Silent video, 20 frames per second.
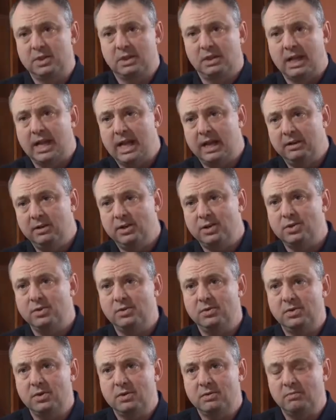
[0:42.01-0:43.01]
and land
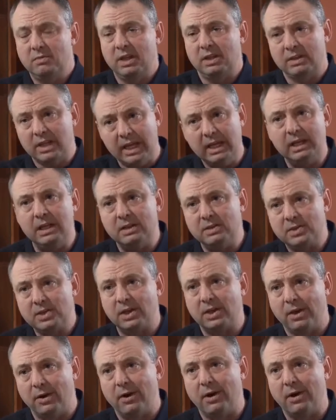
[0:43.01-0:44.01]
issues that they need
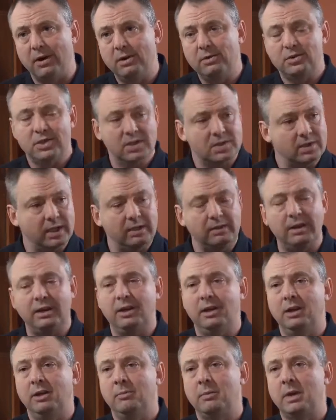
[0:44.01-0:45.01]
secured, just like they did in